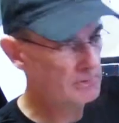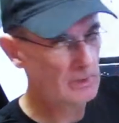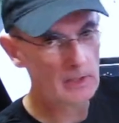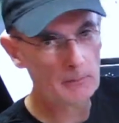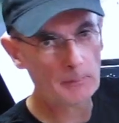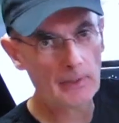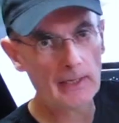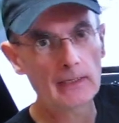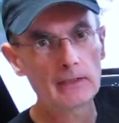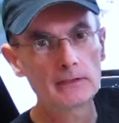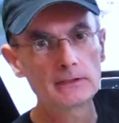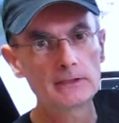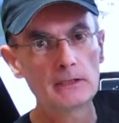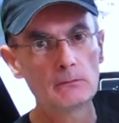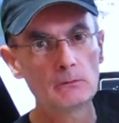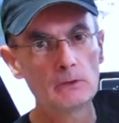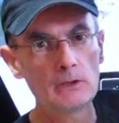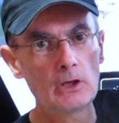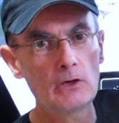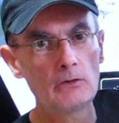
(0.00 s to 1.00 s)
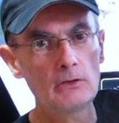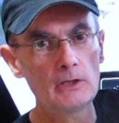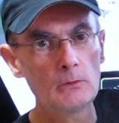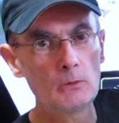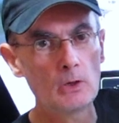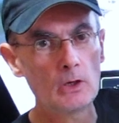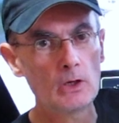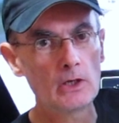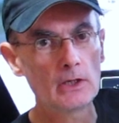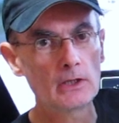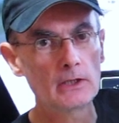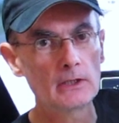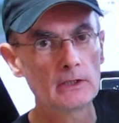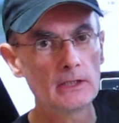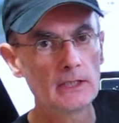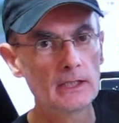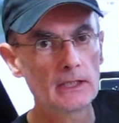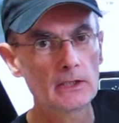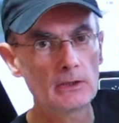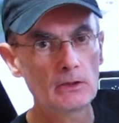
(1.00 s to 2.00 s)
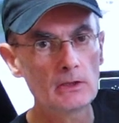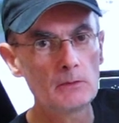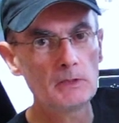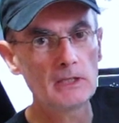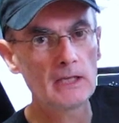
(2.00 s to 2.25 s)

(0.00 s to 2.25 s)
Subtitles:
other panels, it will only work, it can only be